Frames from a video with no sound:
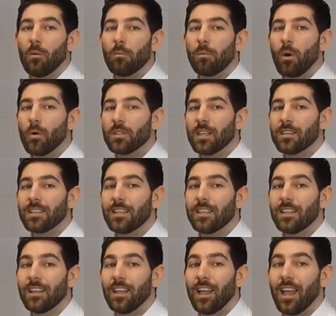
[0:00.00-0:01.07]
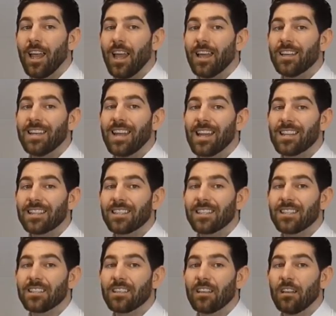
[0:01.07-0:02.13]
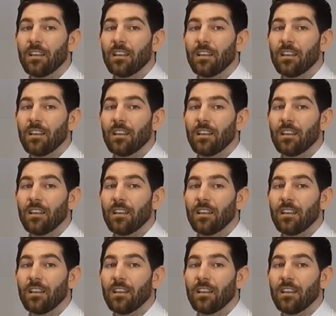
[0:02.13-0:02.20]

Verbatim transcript: processing, analysis,